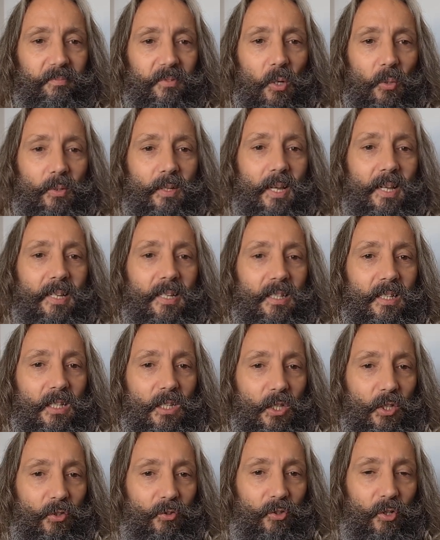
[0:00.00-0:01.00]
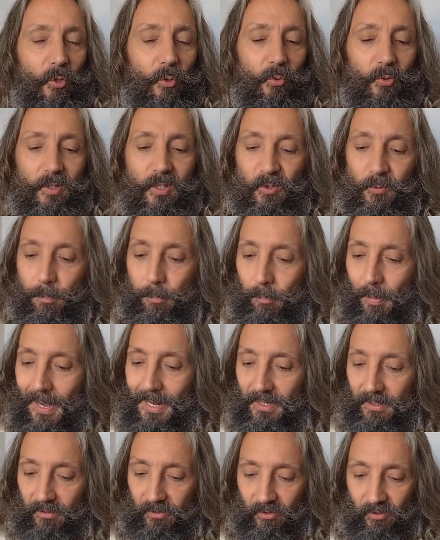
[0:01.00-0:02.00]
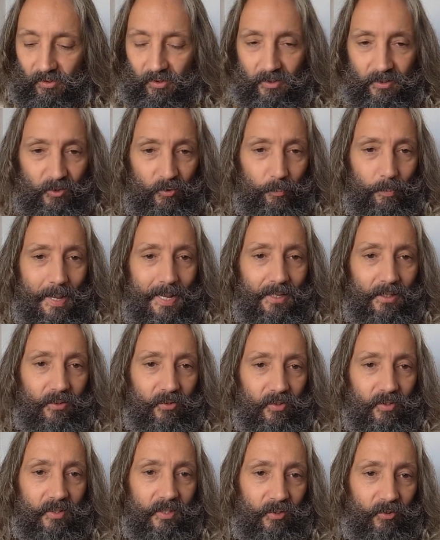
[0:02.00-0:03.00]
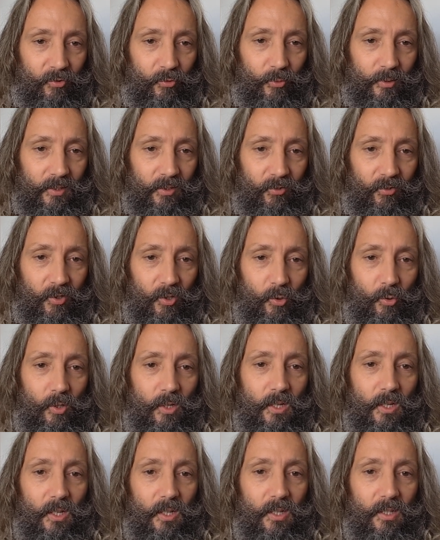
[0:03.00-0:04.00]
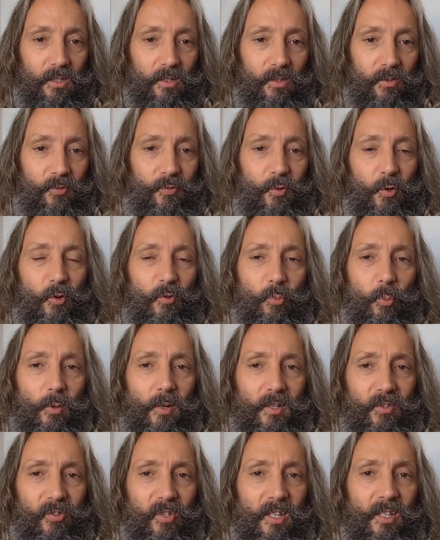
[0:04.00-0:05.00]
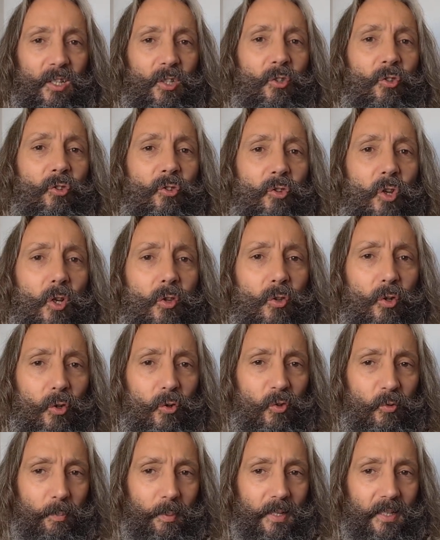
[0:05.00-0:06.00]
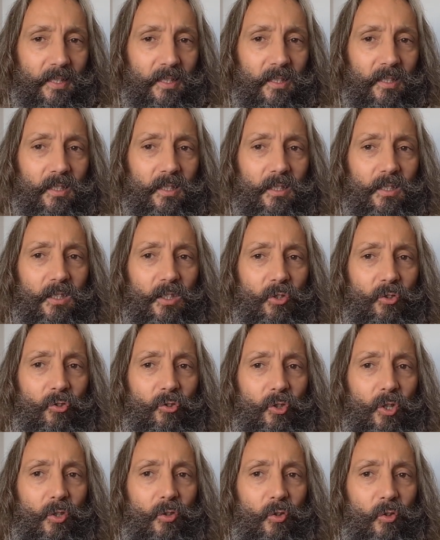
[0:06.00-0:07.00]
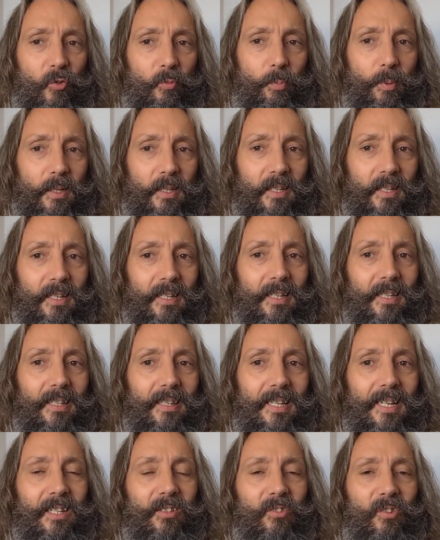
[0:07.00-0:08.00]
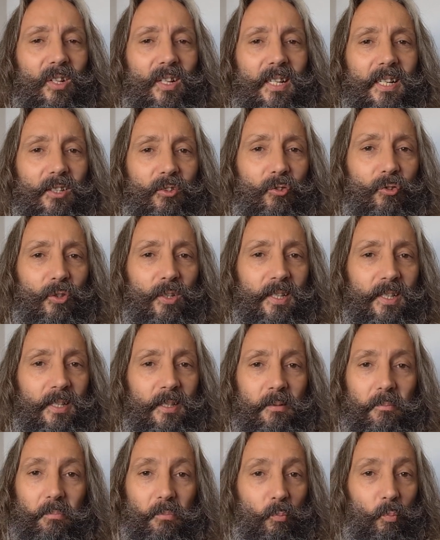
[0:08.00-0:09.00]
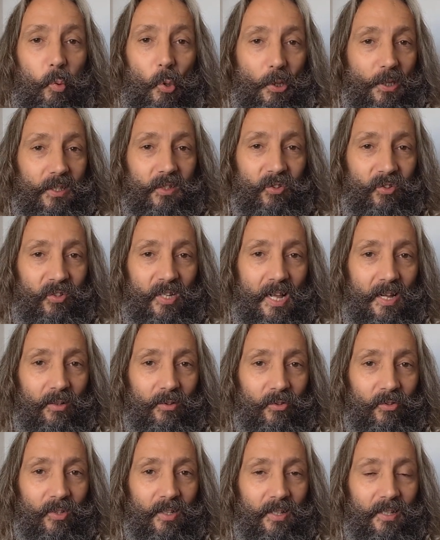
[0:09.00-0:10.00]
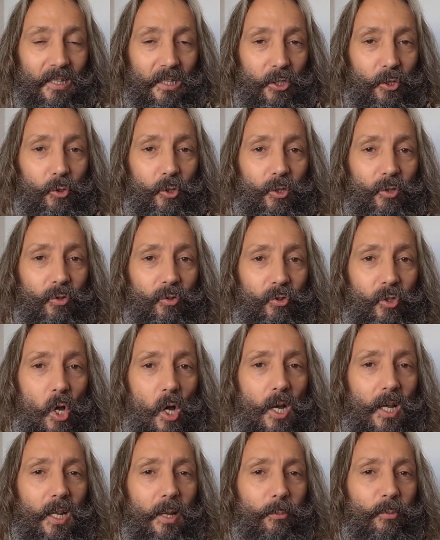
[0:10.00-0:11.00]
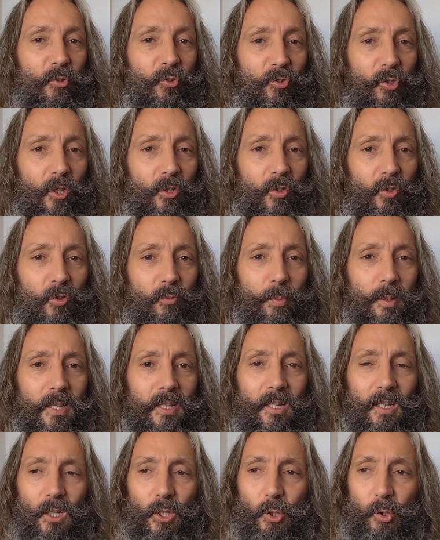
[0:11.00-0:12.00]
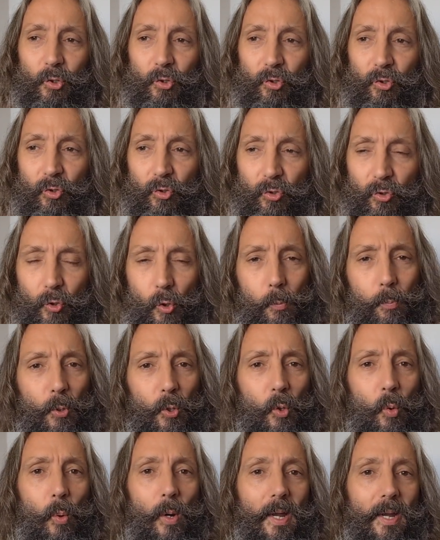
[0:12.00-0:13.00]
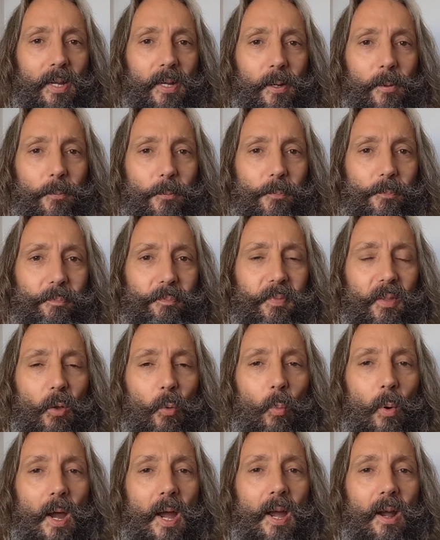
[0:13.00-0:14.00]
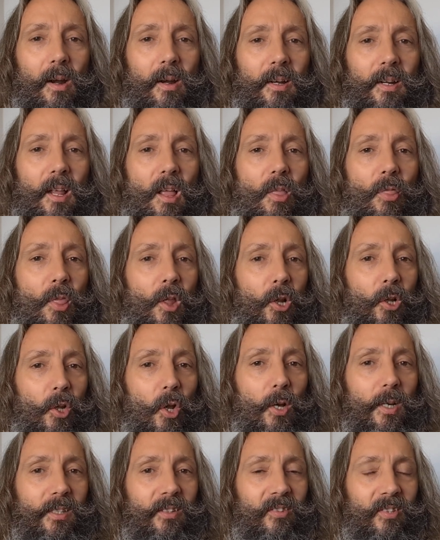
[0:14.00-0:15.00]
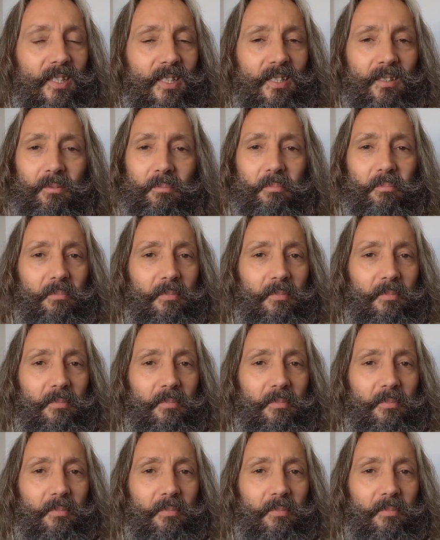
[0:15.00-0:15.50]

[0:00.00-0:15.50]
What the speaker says: Okay, so this balance of these things. So the first one I said, shutter speed. Shutter speed. That's literally what it sounds. You can dial up the shutter speed super quick, where the lighting